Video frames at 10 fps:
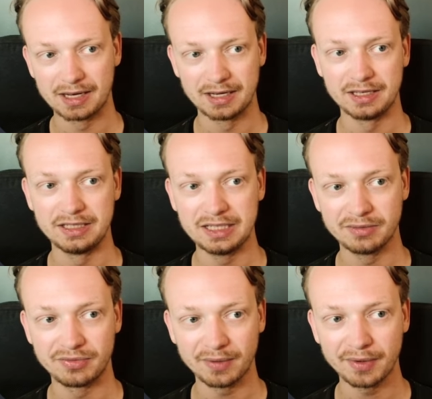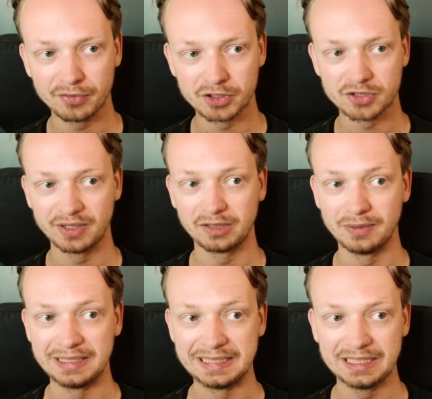the very first thing that
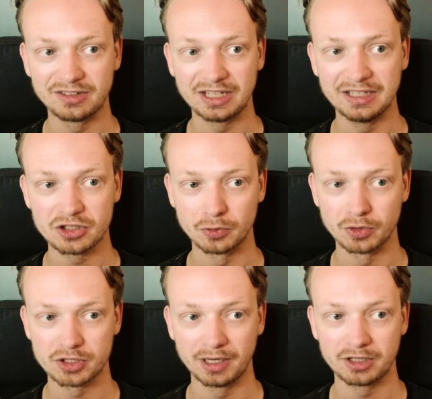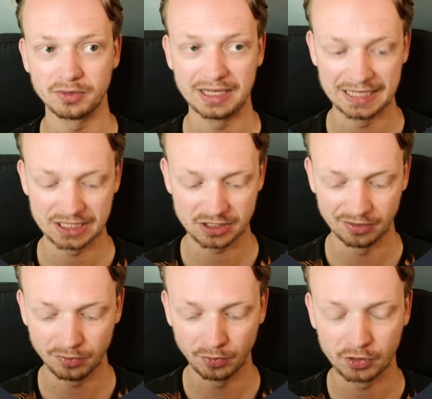we need in the source directory is a
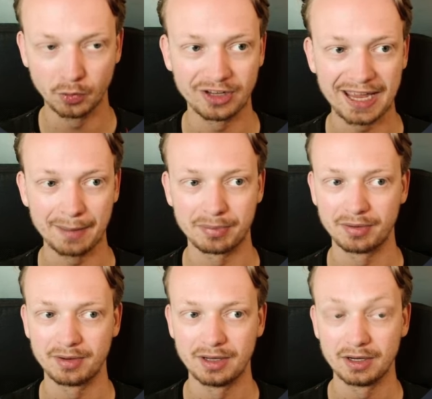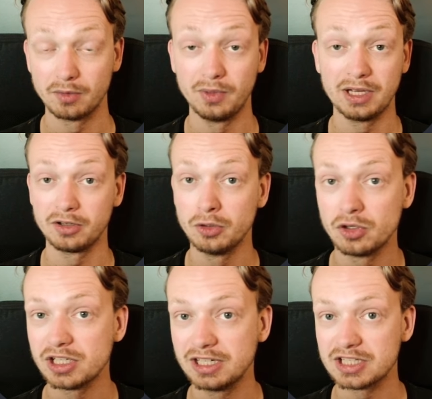folder called app. We are
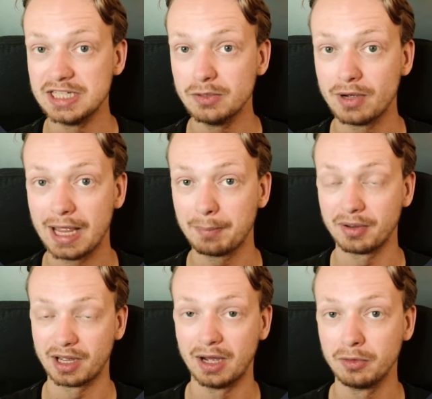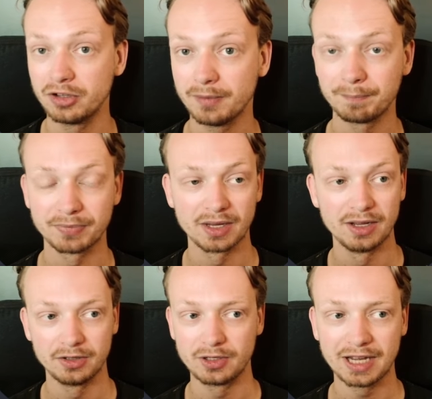using this new app router.
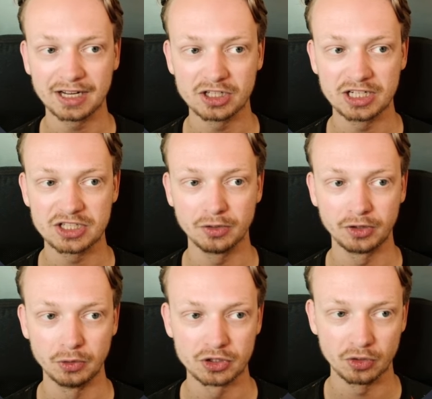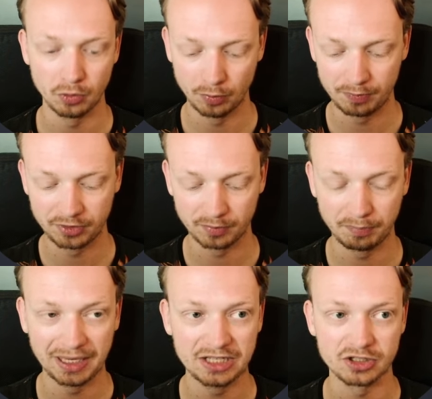You can actually still use the old
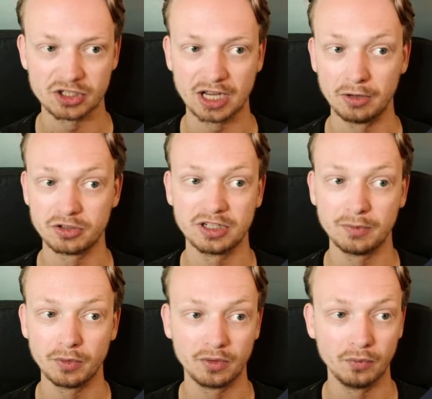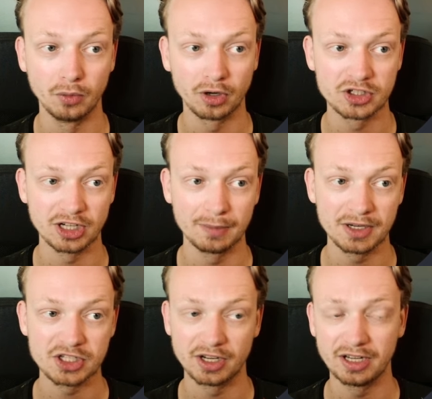pages router. They will work side by
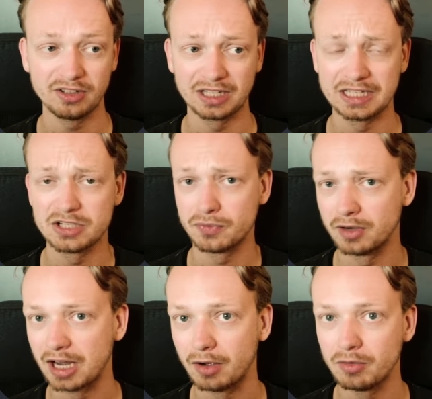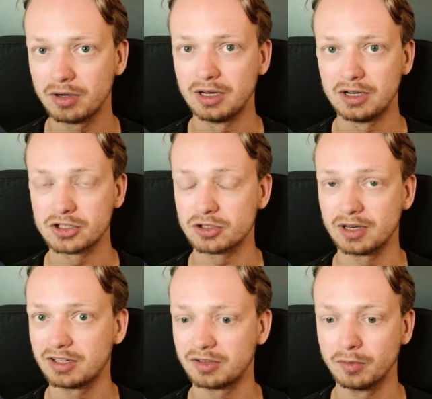side, at least for now, so
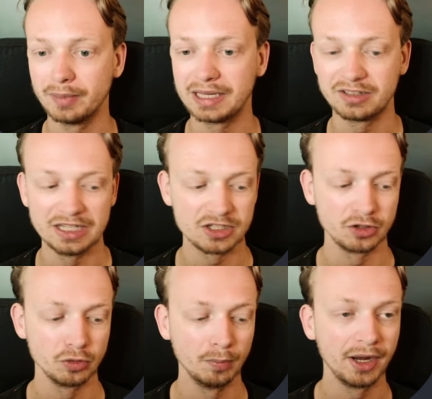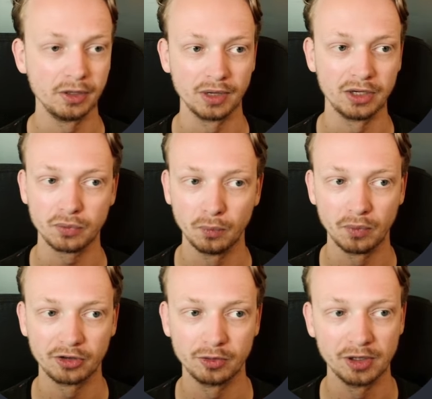that it will make it easier to migrate from
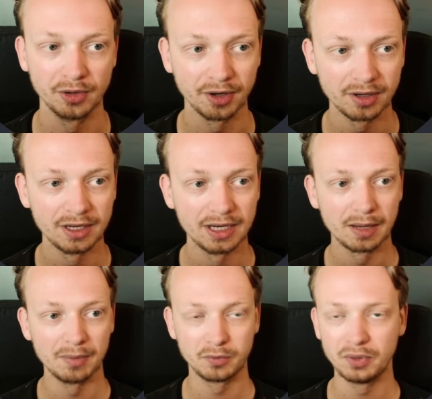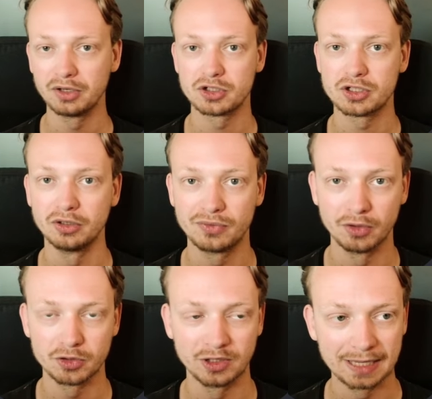one to the other. But we are just going to
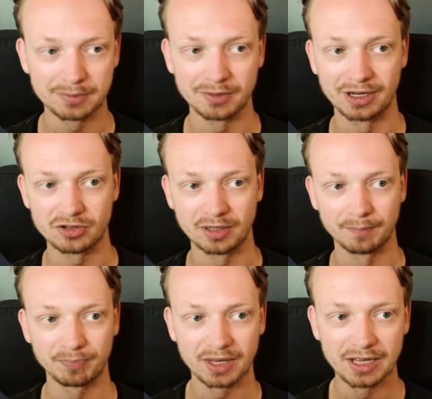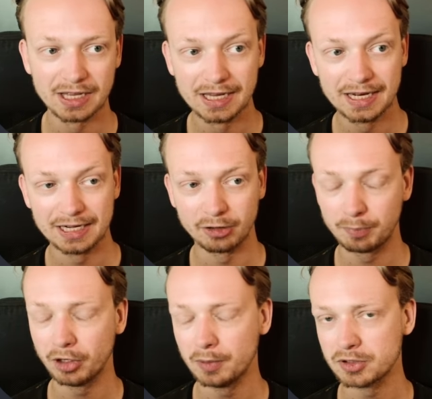focus on the app directory. Now the
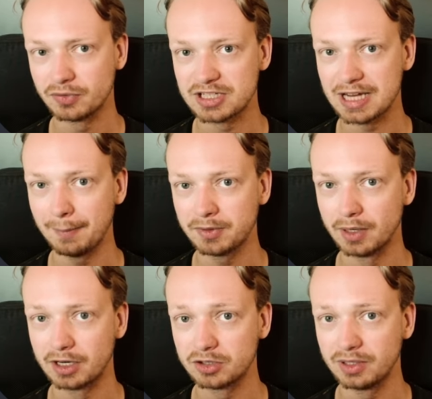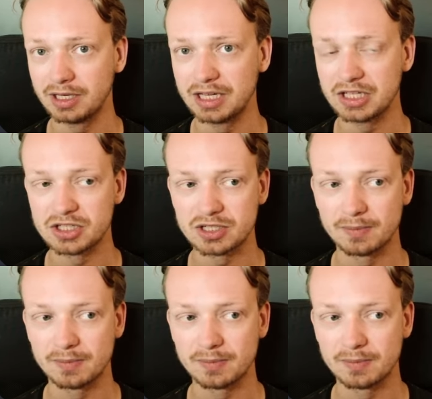purpose of this app directory is